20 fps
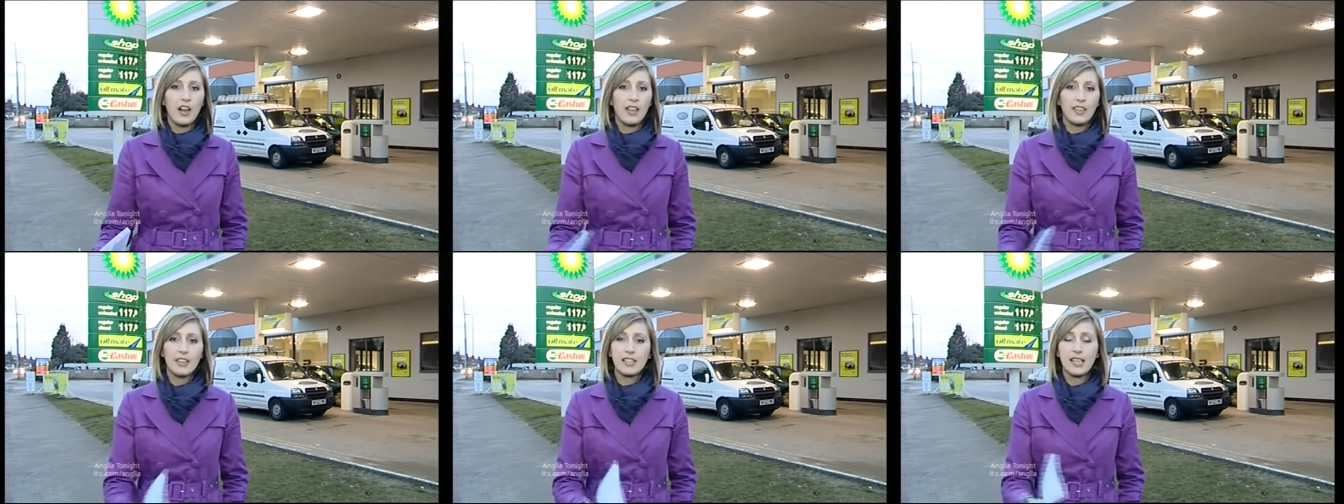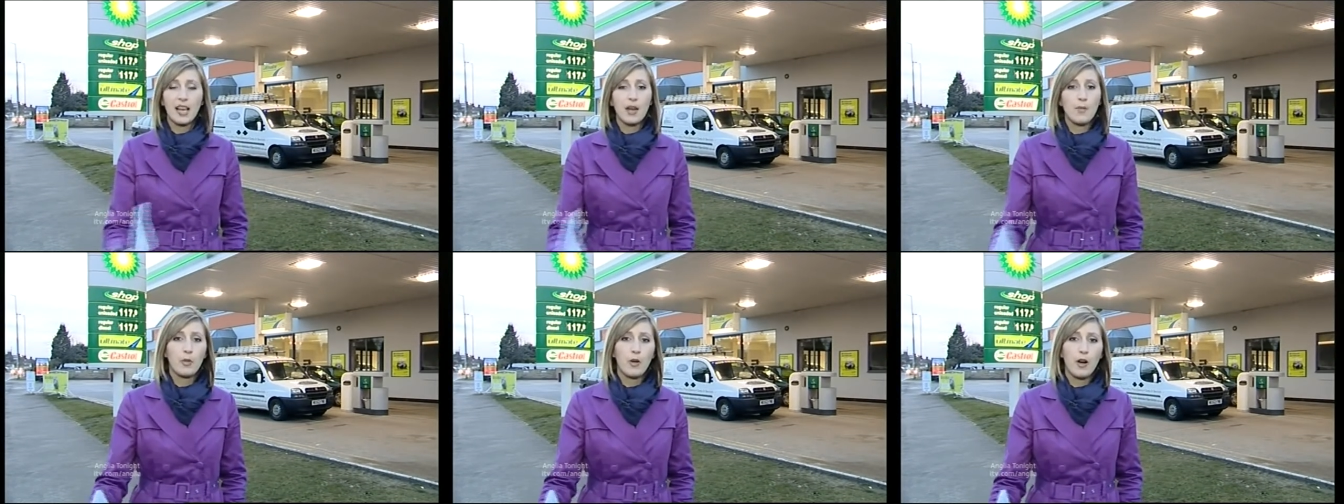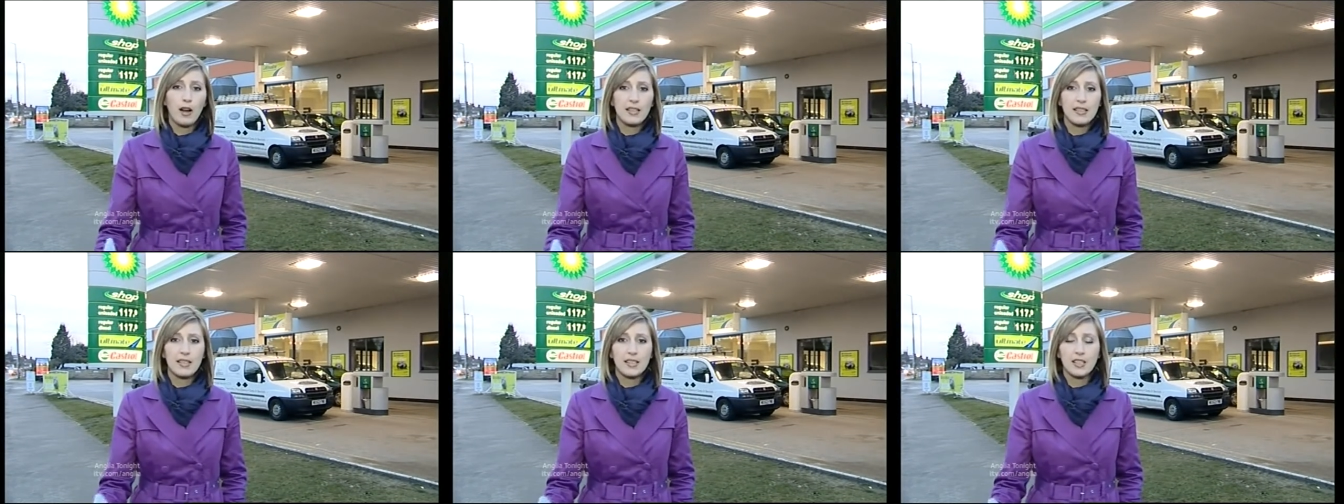are the same
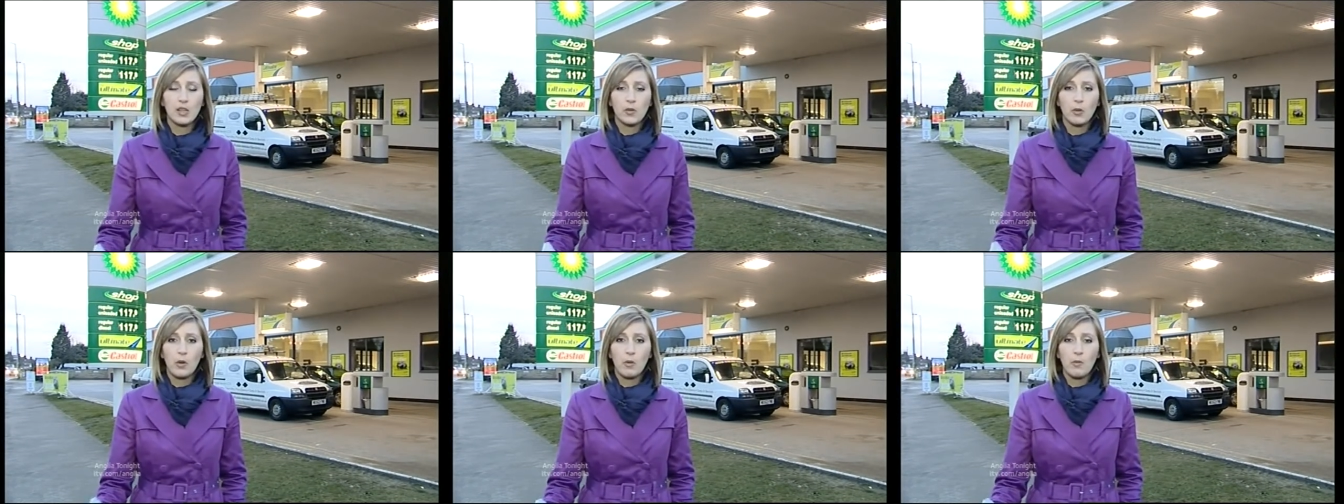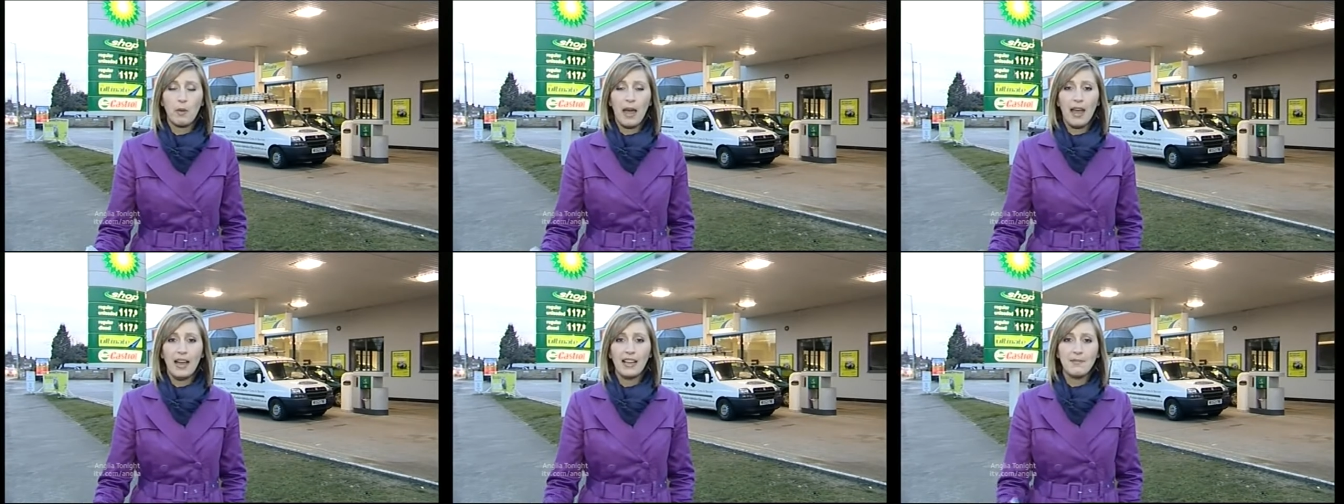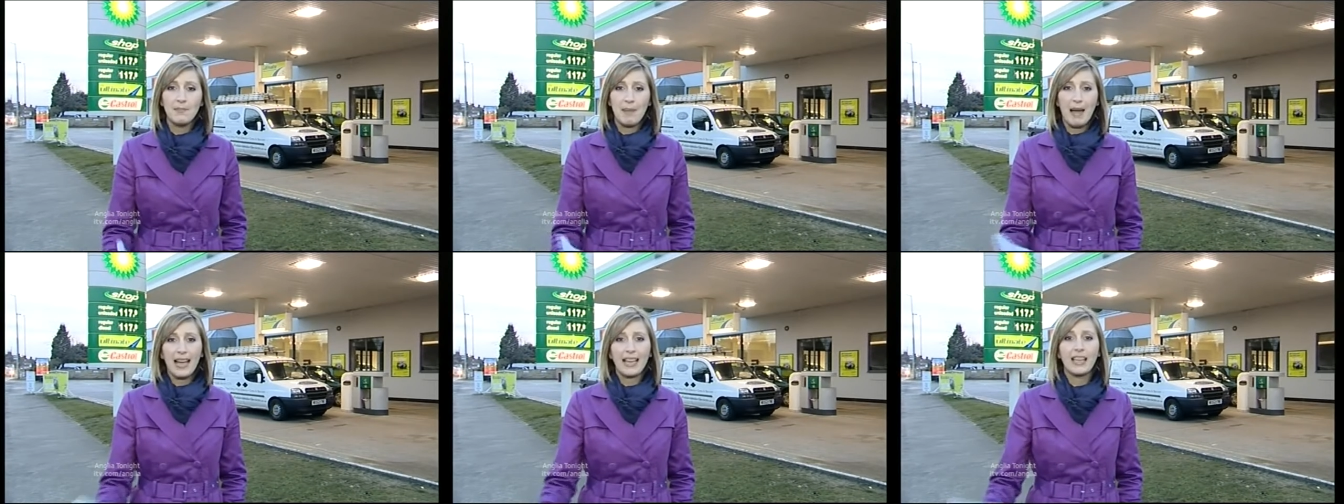prices that we were
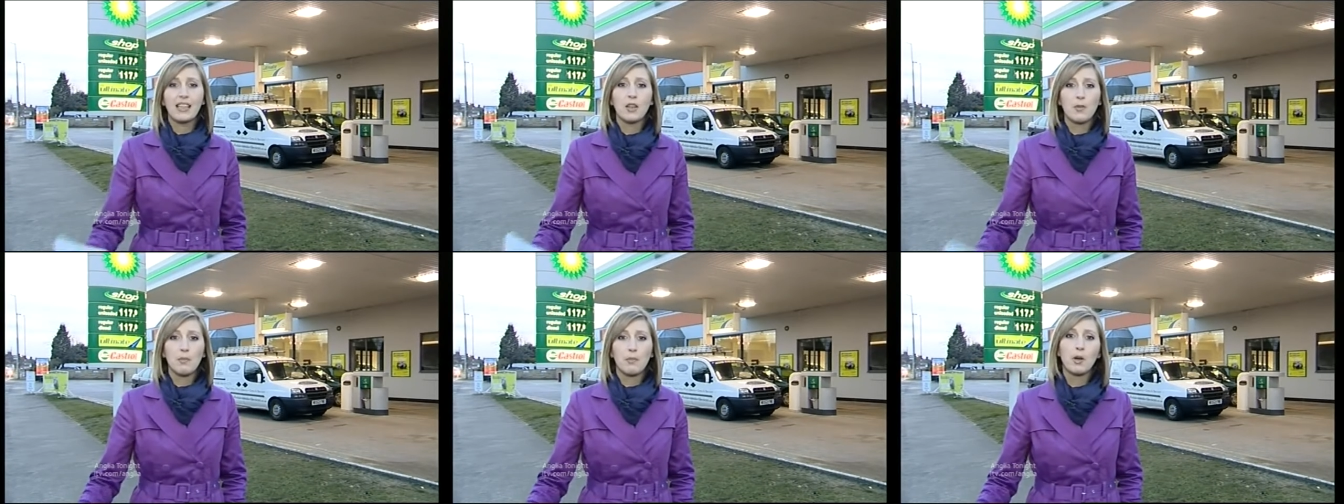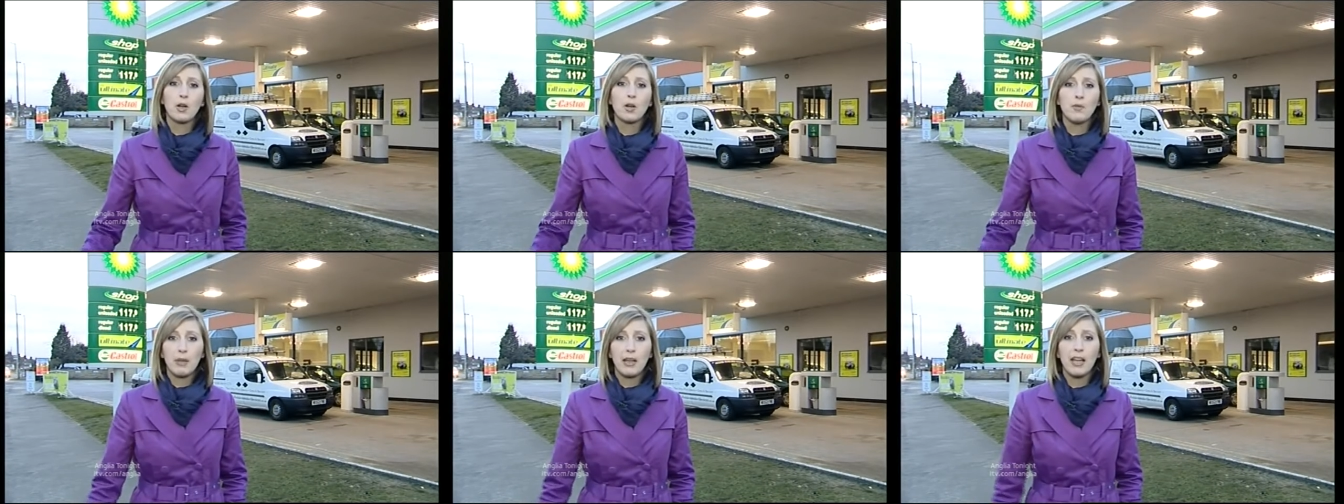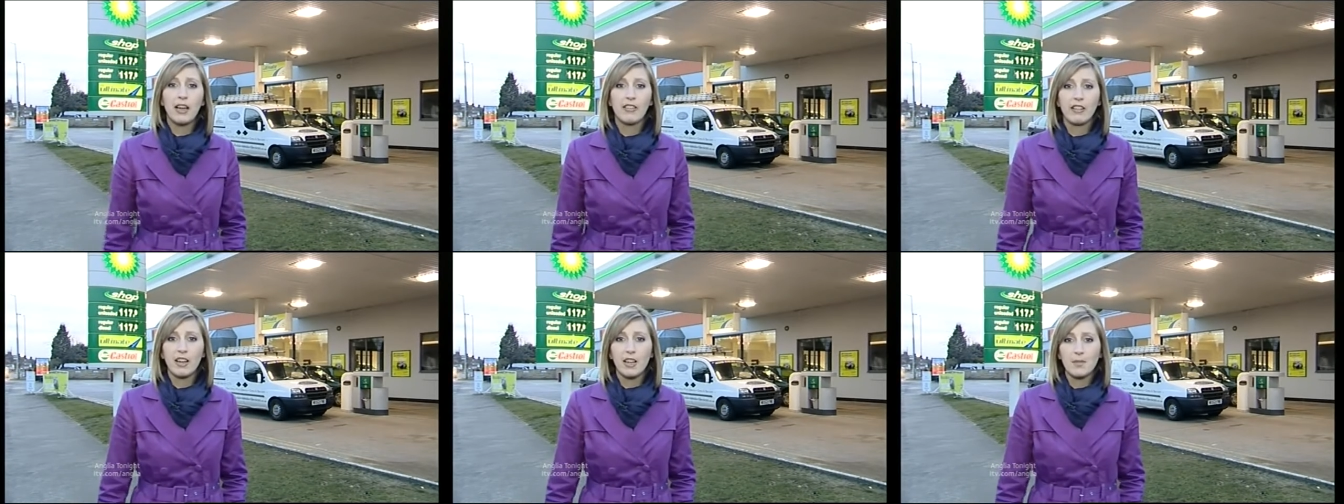paying back in the boom
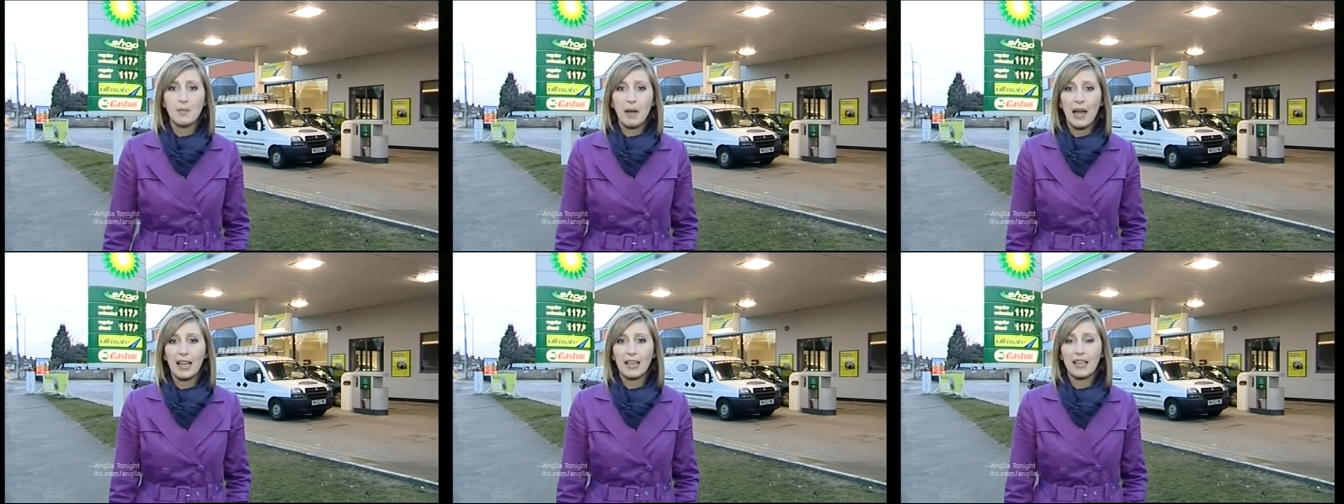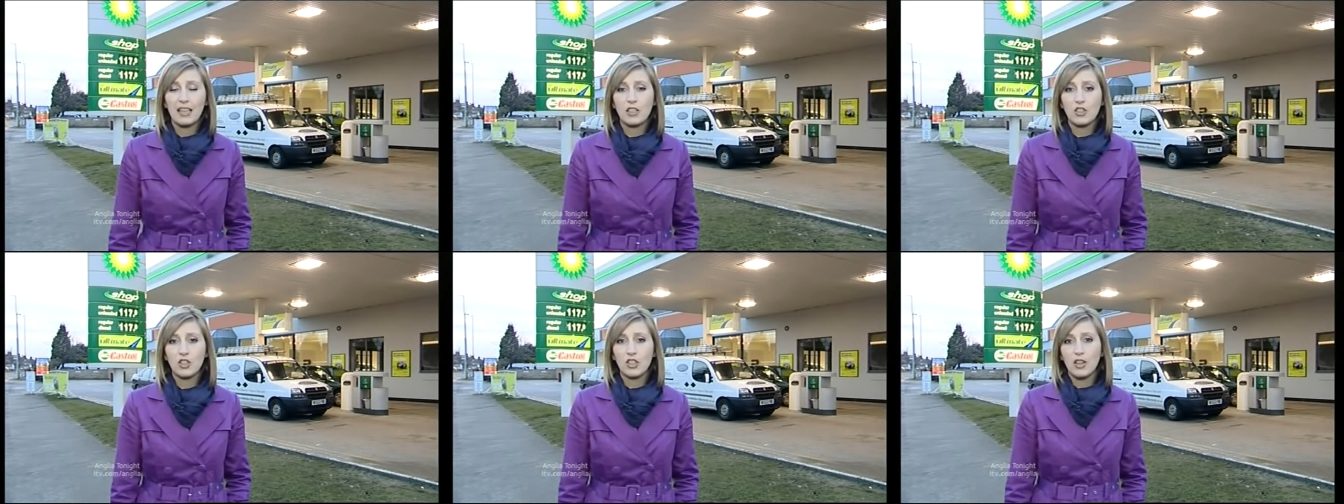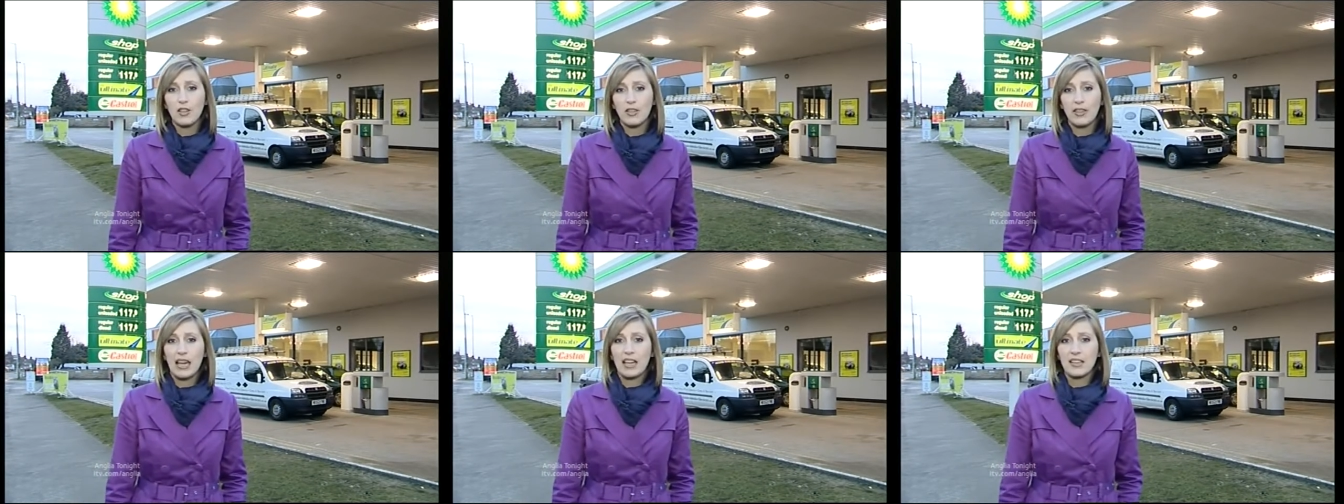period back in
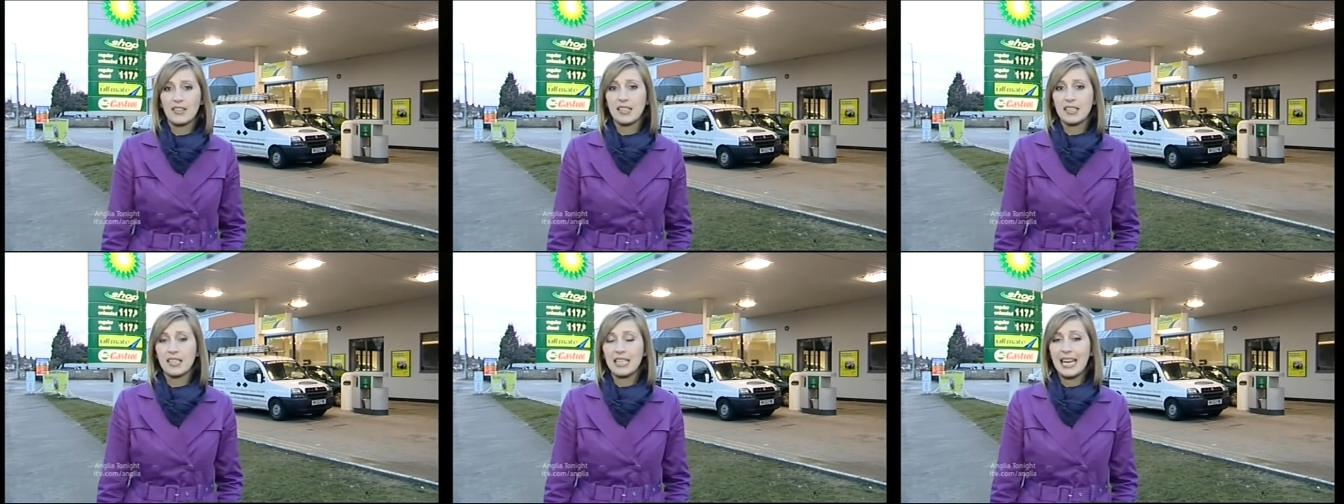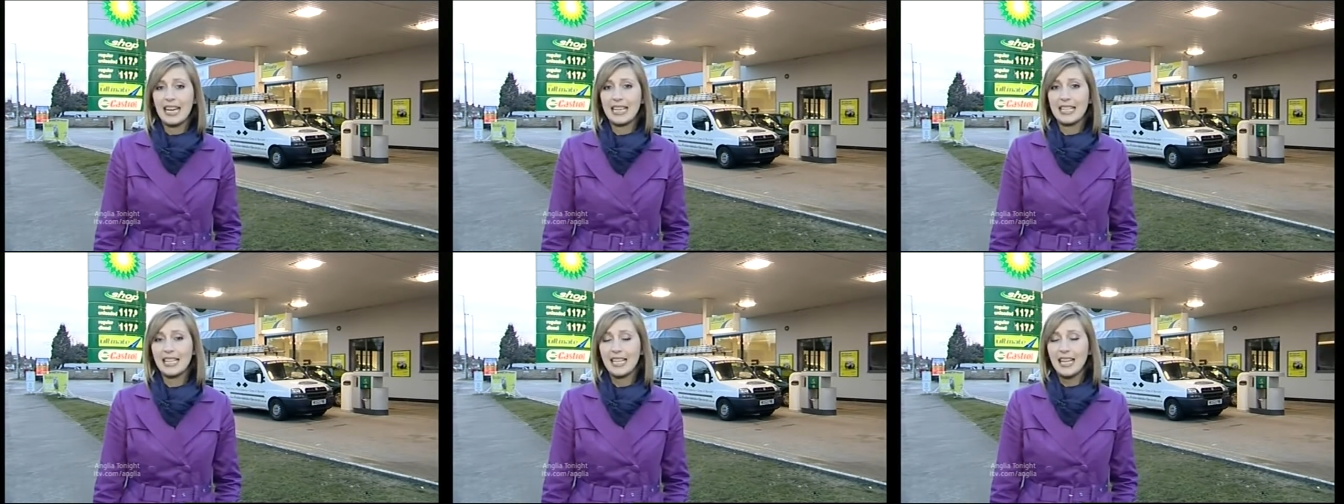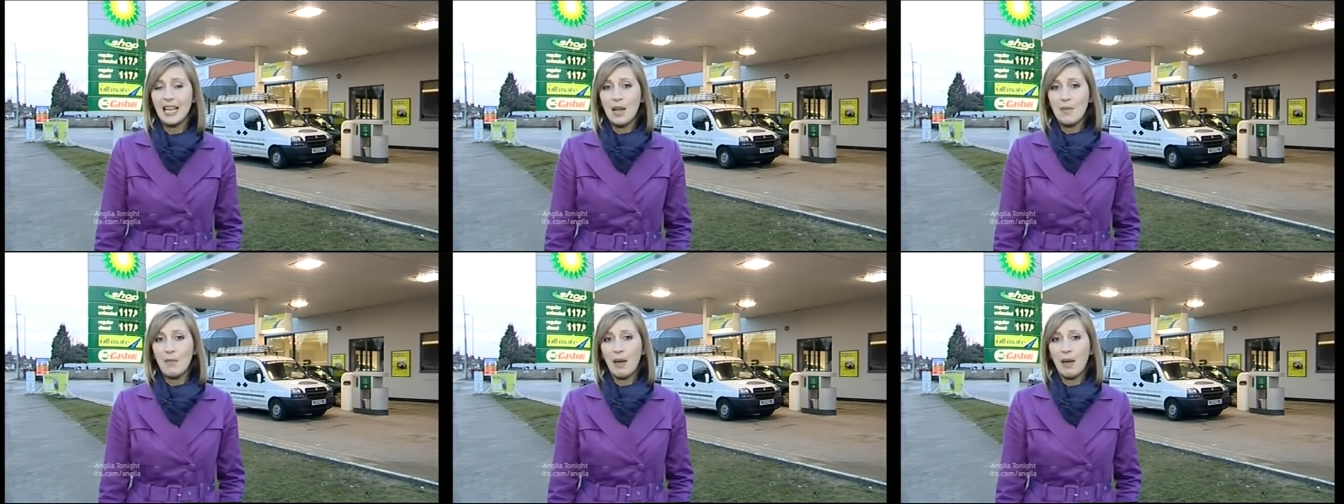2008.